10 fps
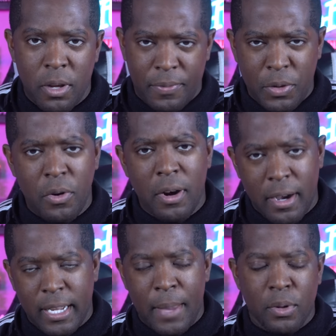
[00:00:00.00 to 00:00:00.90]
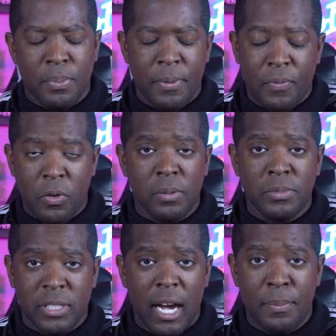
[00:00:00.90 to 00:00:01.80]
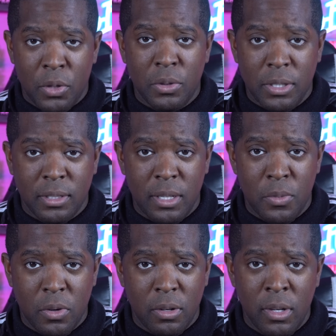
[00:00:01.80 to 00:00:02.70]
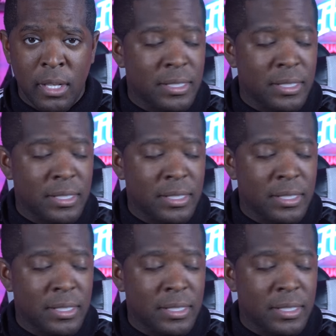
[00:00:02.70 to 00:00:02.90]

if you are unable to perform job duties anymore,